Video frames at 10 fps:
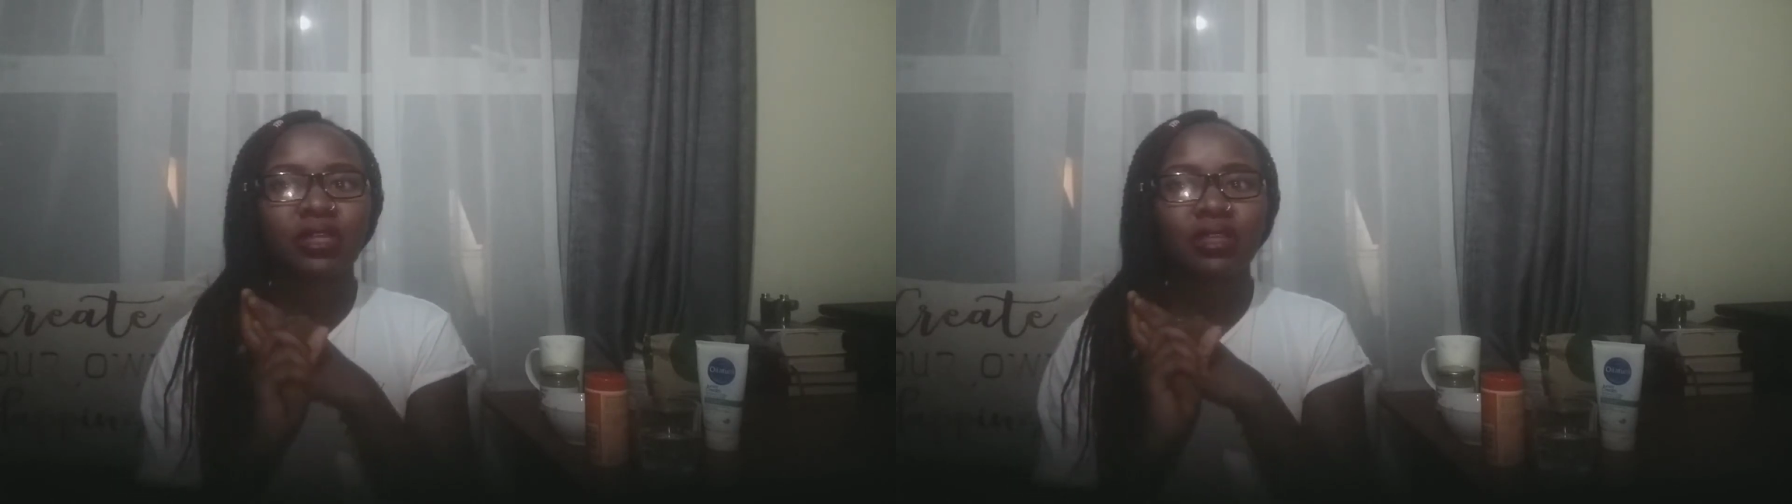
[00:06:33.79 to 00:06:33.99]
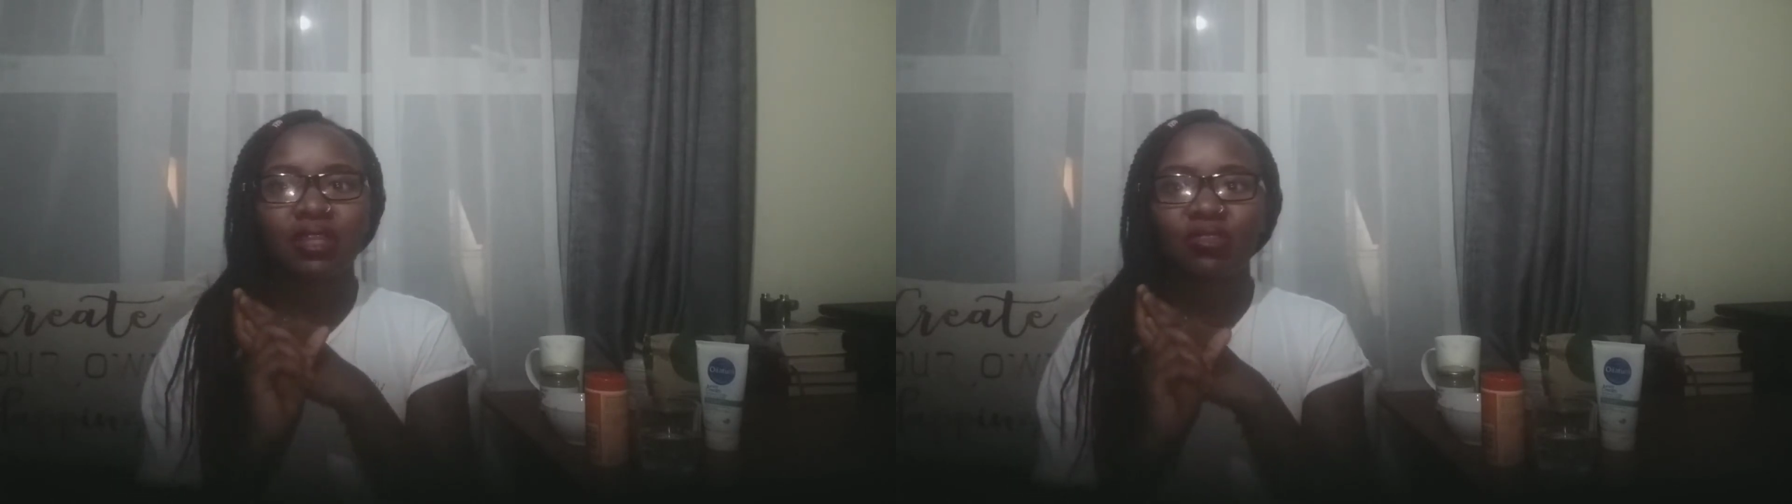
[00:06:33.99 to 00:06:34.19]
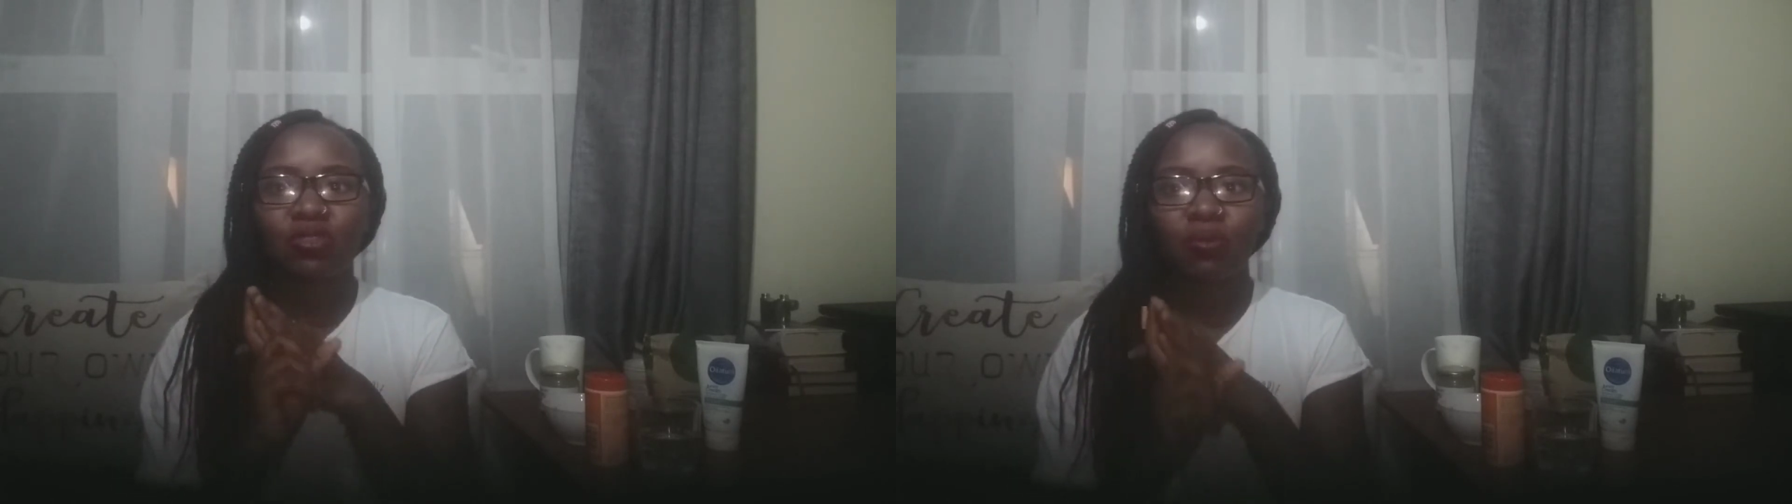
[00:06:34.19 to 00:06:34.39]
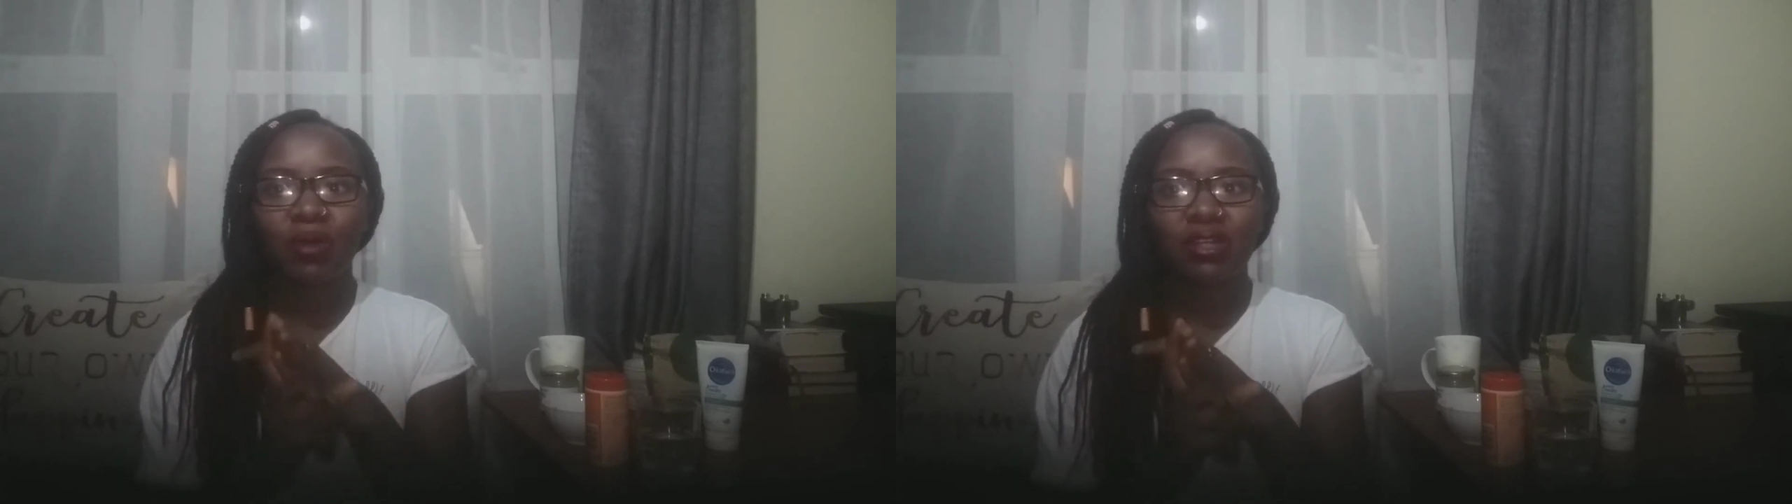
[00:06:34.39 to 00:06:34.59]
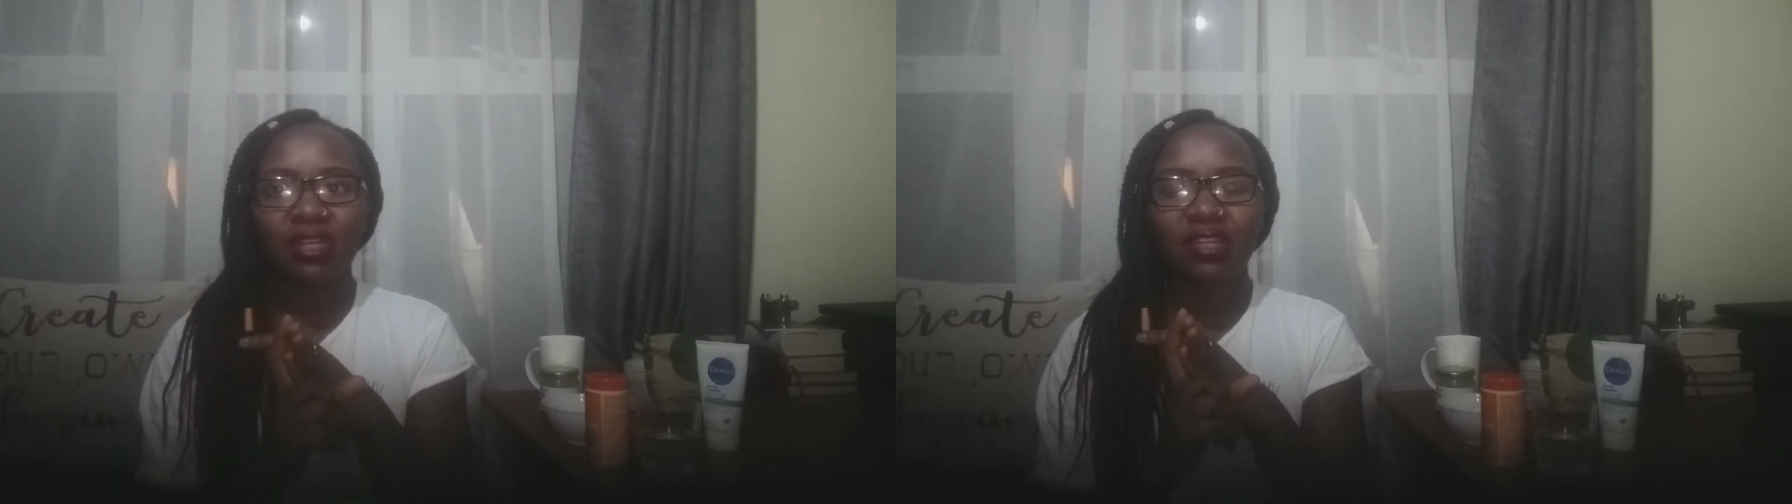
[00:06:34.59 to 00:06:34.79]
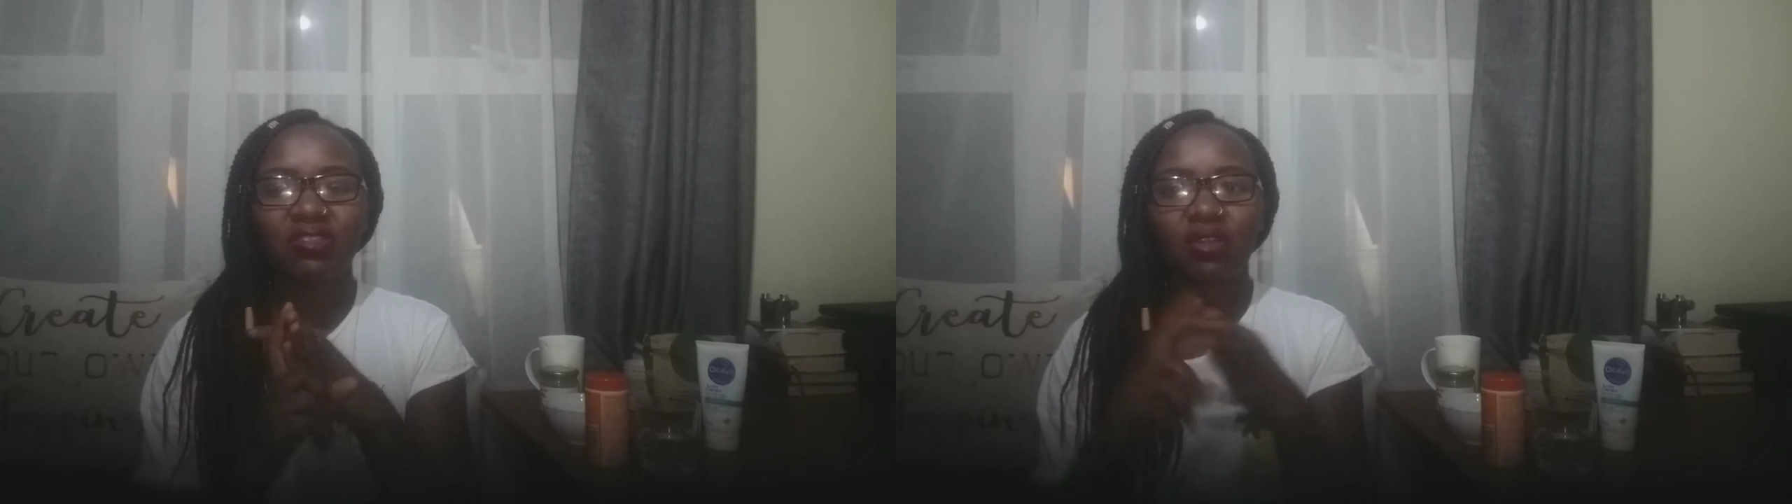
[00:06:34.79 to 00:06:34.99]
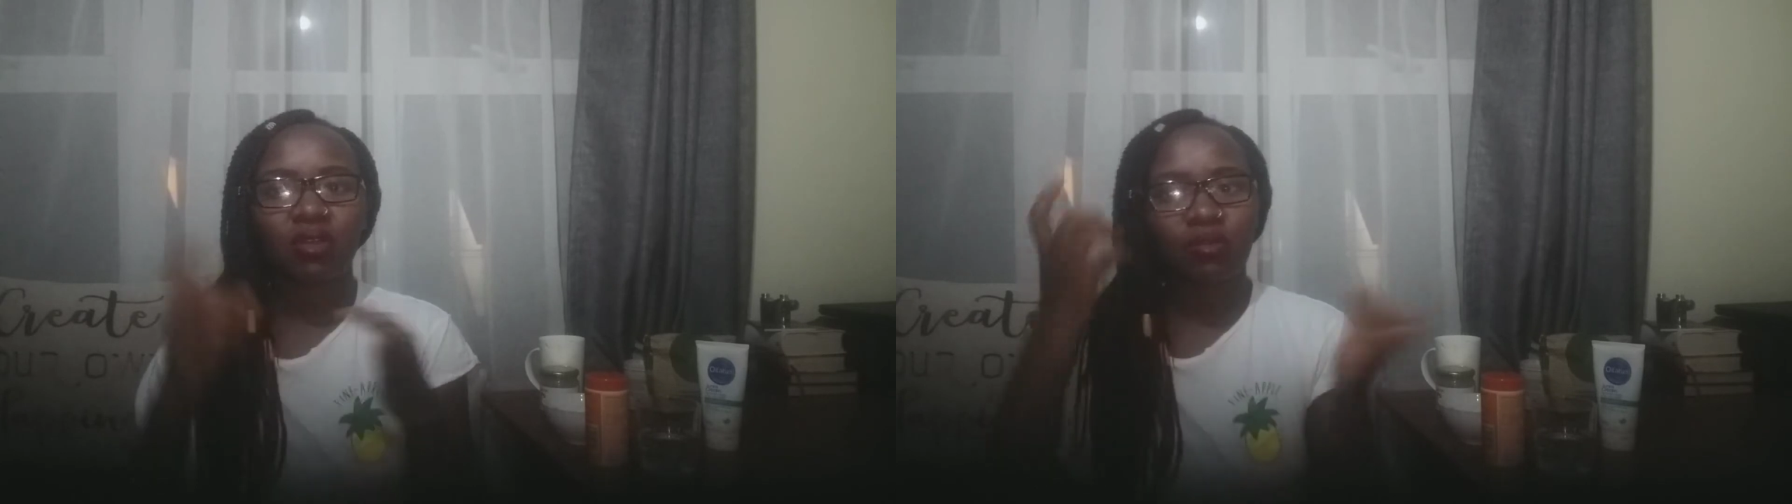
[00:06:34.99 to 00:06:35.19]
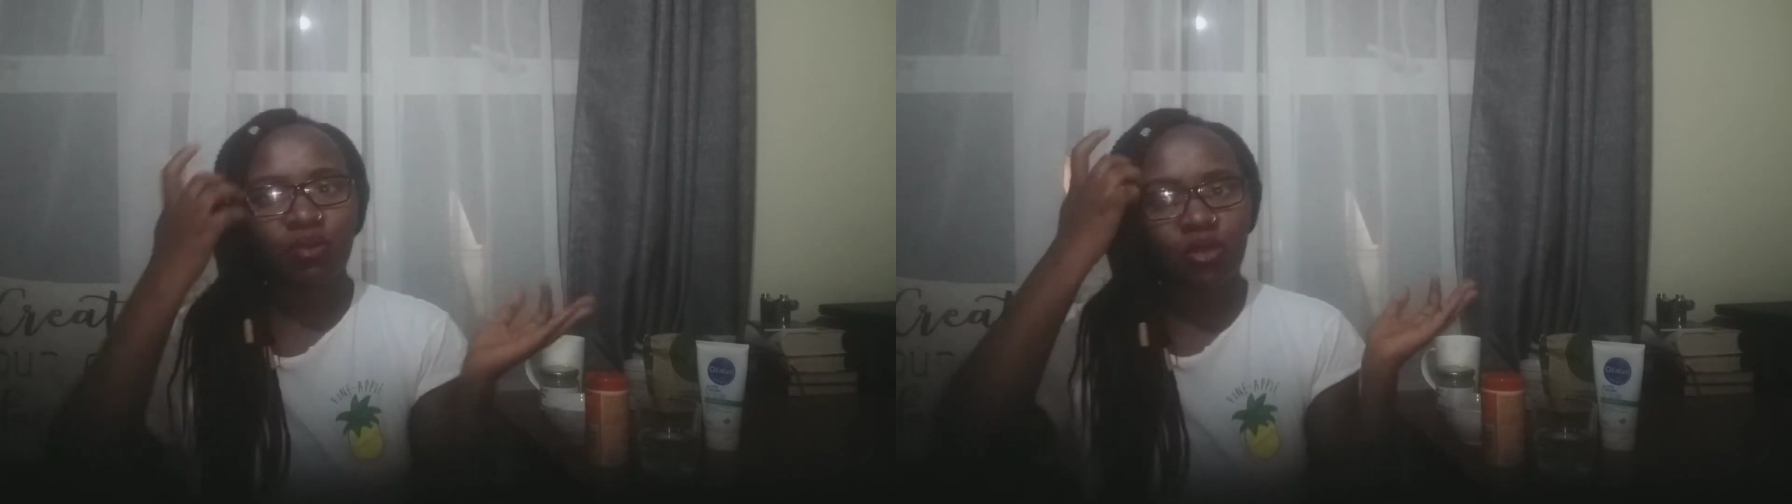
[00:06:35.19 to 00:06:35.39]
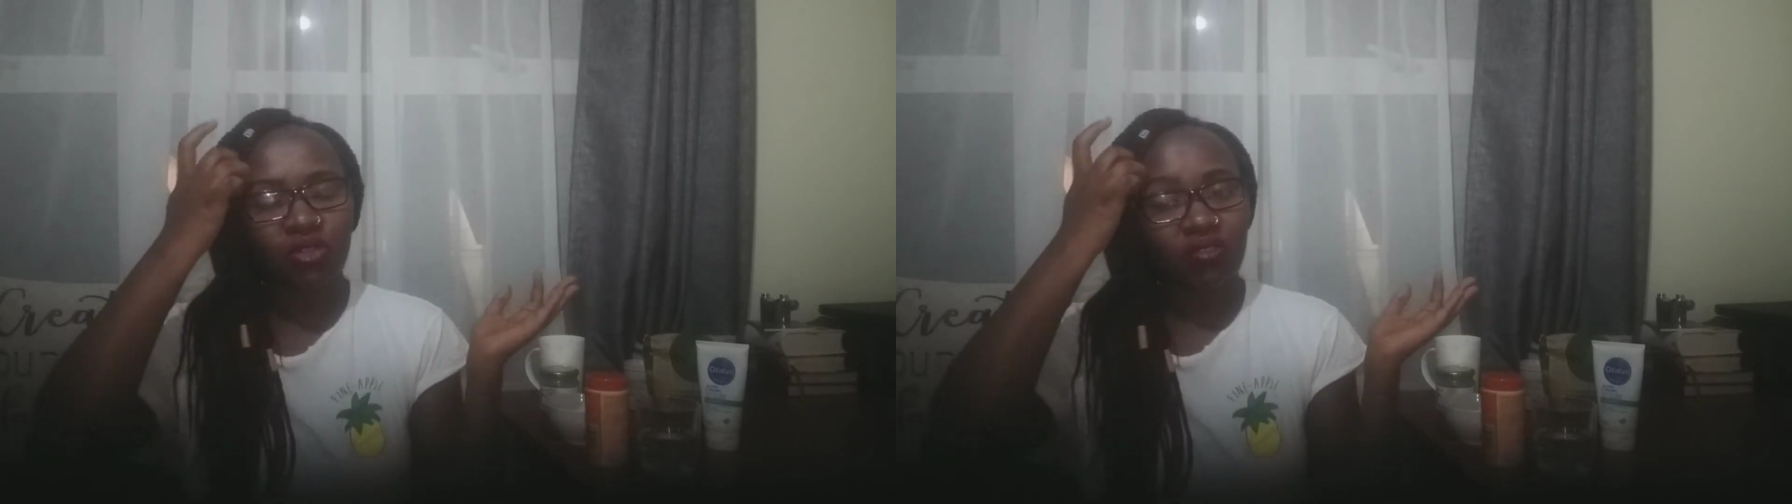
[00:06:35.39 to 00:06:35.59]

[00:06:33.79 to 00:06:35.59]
there's no it's because